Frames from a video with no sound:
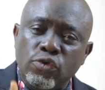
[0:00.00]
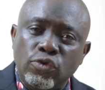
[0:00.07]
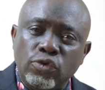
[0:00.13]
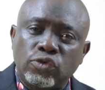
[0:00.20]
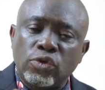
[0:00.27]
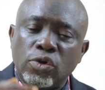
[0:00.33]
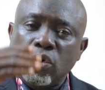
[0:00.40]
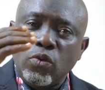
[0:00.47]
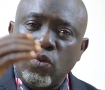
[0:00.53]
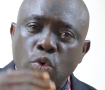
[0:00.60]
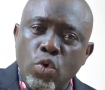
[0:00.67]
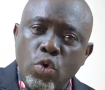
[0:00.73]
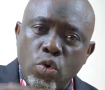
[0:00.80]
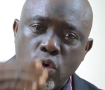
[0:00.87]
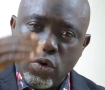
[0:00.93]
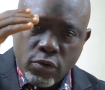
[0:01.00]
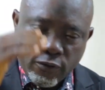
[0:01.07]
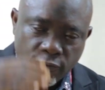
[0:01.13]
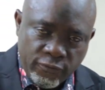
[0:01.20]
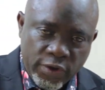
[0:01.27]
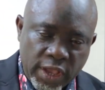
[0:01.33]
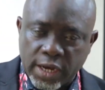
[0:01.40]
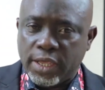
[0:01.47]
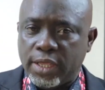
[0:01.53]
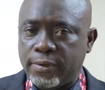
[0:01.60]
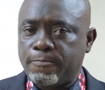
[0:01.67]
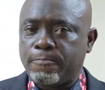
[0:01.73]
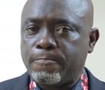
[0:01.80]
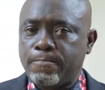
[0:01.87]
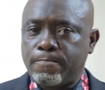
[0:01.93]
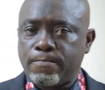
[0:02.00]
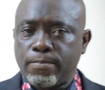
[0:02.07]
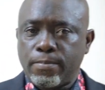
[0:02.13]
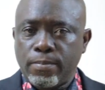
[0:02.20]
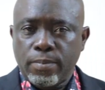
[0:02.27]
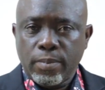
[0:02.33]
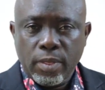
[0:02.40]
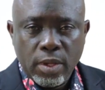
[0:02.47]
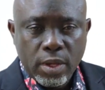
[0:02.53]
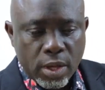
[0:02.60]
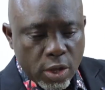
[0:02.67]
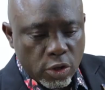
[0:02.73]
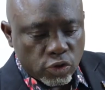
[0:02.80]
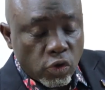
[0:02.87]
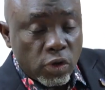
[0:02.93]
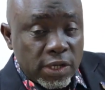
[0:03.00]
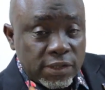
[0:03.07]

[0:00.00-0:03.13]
use will vary. So